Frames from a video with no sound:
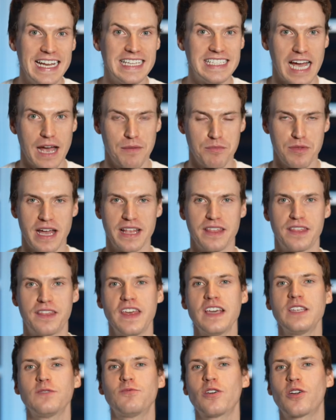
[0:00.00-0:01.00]
timeline,
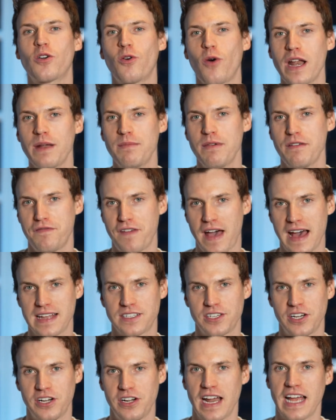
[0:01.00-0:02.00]
things were quite a bit
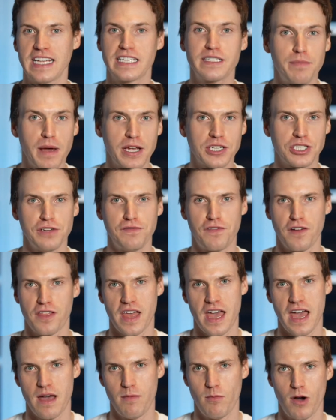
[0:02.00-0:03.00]
faster, especially for the
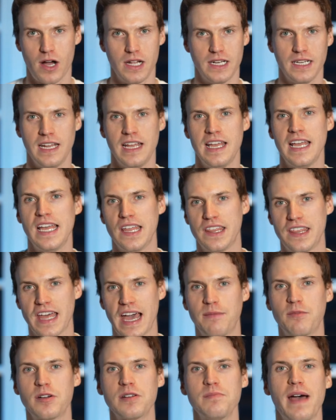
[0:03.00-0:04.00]
M1. The
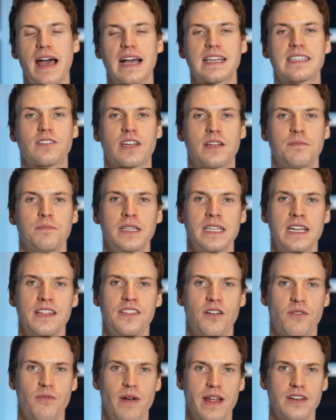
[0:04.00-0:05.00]
M1 Max completed
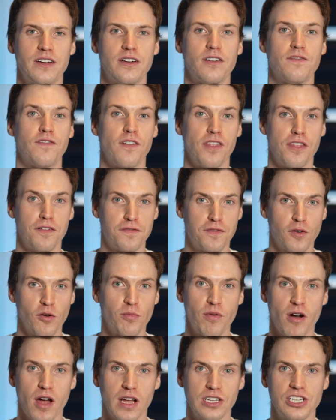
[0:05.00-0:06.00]
the render for the full
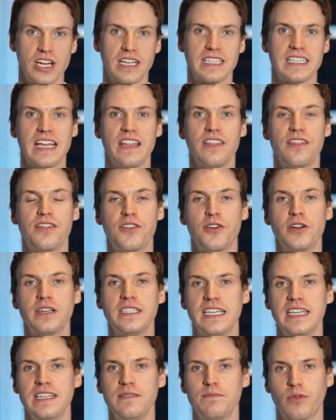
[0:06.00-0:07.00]
project in
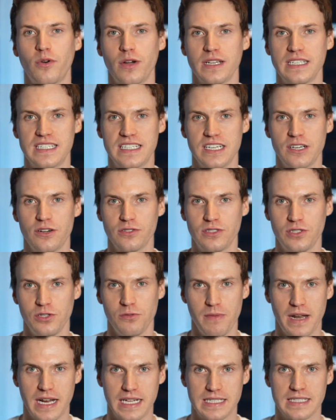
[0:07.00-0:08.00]
13.02
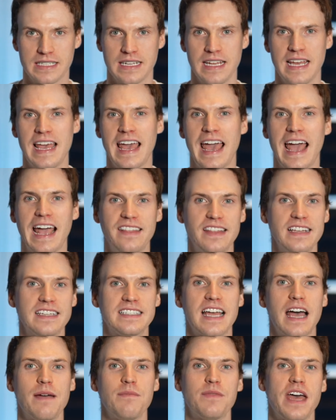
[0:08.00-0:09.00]
minutes, and this
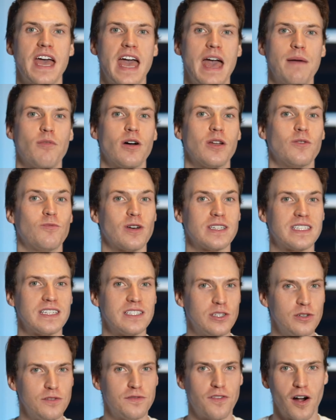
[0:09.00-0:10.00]
time the M1 wasn't
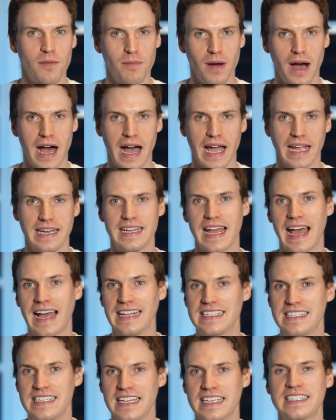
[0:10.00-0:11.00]
too far behind at
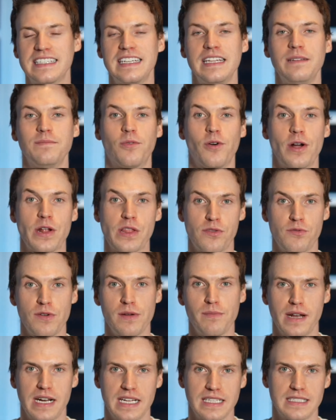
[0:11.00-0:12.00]
16.3
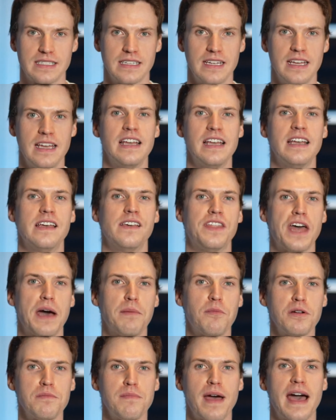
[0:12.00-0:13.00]
minutes. The
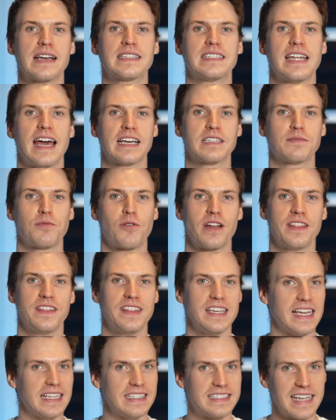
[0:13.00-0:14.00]
M1 Max exported
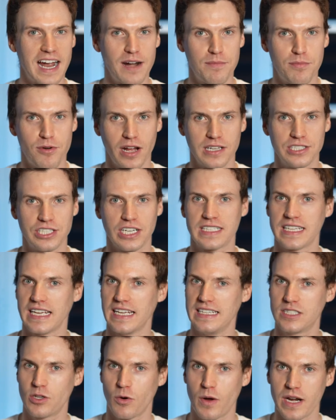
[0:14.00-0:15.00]
the entire project
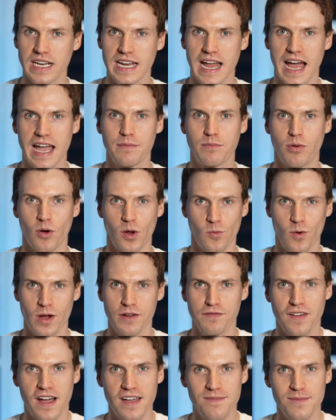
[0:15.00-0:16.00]
in
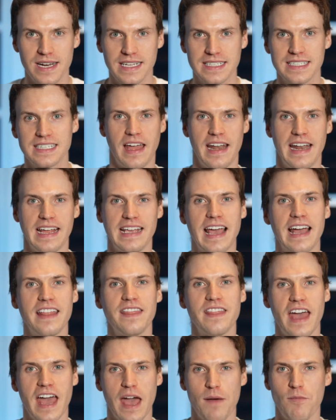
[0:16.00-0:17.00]
29.15 minutes, and again
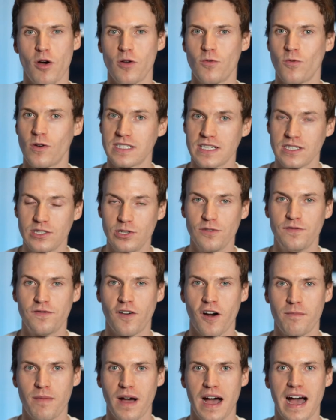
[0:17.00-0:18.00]
the M1 wasn't too
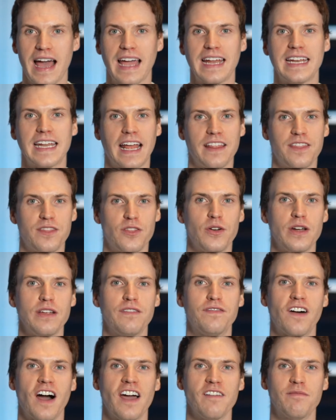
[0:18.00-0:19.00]
far behind at
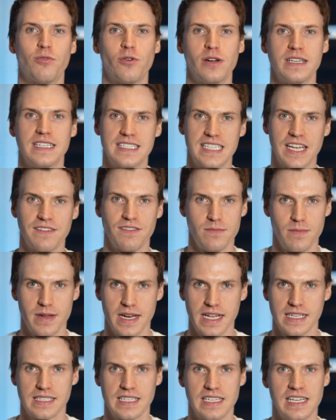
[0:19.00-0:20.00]
35.7
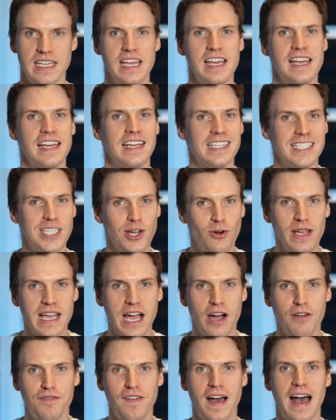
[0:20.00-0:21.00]
minutes. Knowing
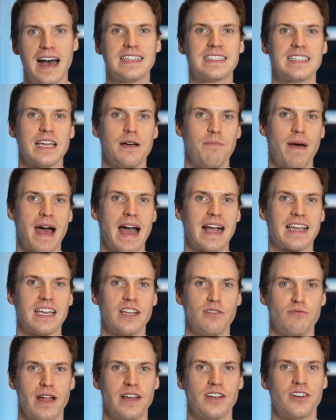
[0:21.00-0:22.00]
how fast a Mac
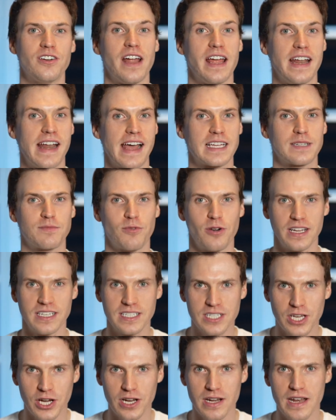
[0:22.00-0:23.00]
can render and export is
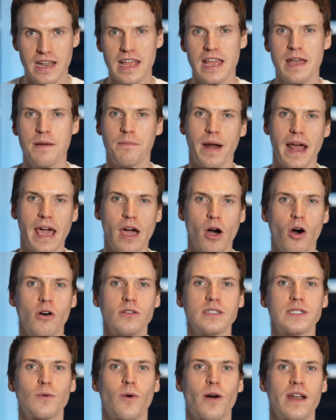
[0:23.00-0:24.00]
good, but I
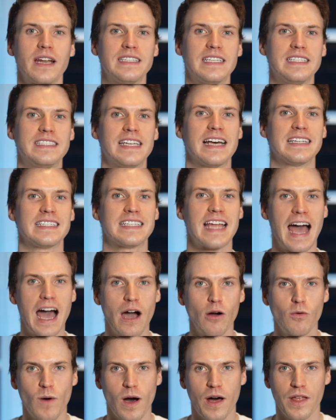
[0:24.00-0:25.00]
also wanted to test
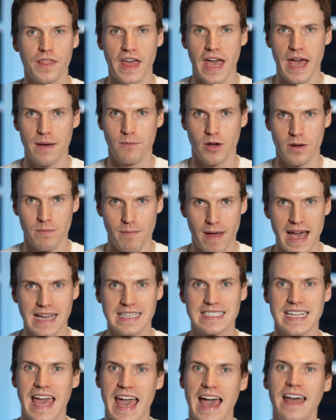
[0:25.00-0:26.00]
how well the M1
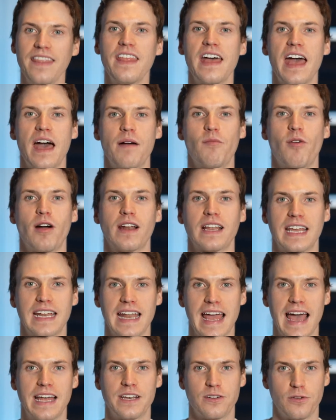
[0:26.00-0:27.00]
Max and the M1 can
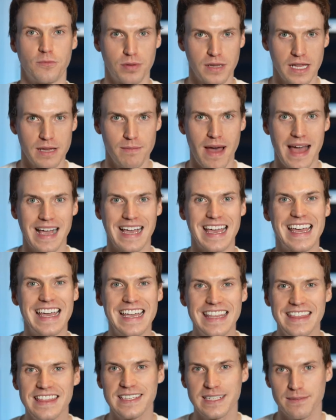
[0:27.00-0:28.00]
handle playback
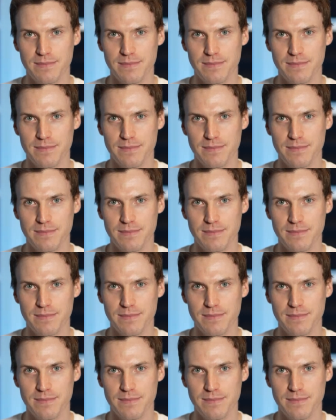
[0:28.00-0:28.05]
in this